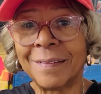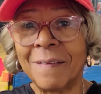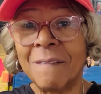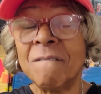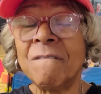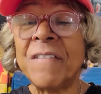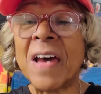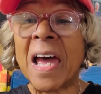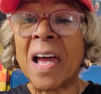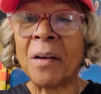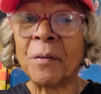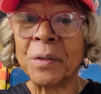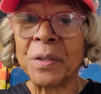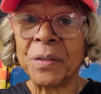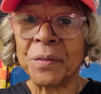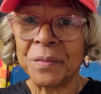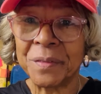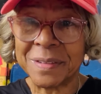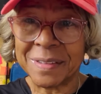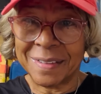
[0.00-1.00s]

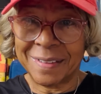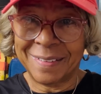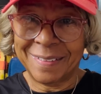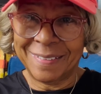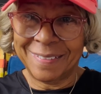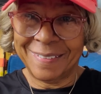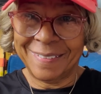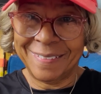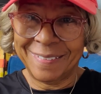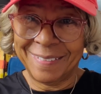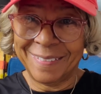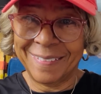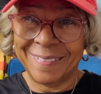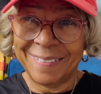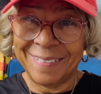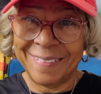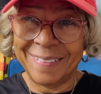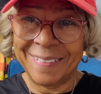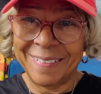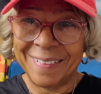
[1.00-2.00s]
valued.
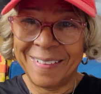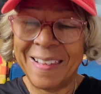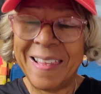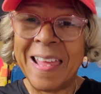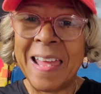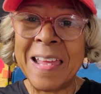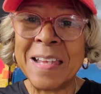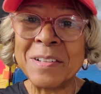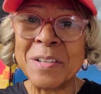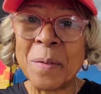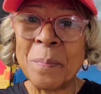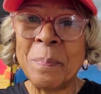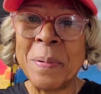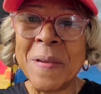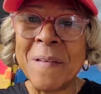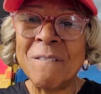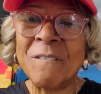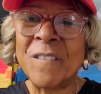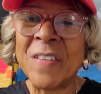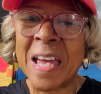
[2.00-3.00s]
And to
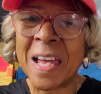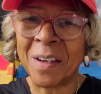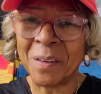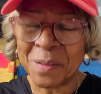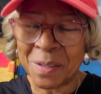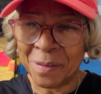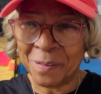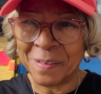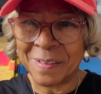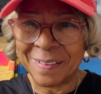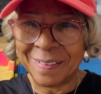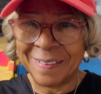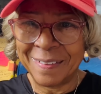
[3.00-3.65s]
be valued.